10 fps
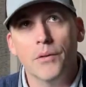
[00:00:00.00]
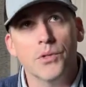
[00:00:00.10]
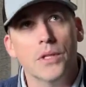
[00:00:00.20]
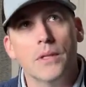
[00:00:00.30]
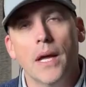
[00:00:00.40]

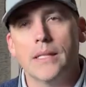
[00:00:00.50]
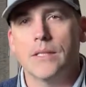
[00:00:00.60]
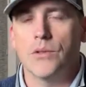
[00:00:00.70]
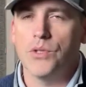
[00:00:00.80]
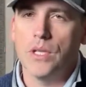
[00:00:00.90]
There's a
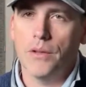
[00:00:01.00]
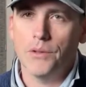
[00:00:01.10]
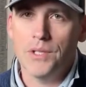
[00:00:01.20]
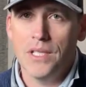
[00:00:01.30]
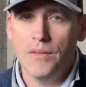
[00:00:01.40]
desk. There's
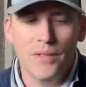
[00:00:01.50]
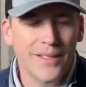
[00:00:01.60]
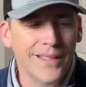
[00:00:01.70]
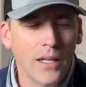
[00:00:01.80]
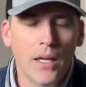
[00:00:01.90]
another
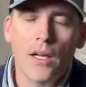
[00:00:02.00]
TV.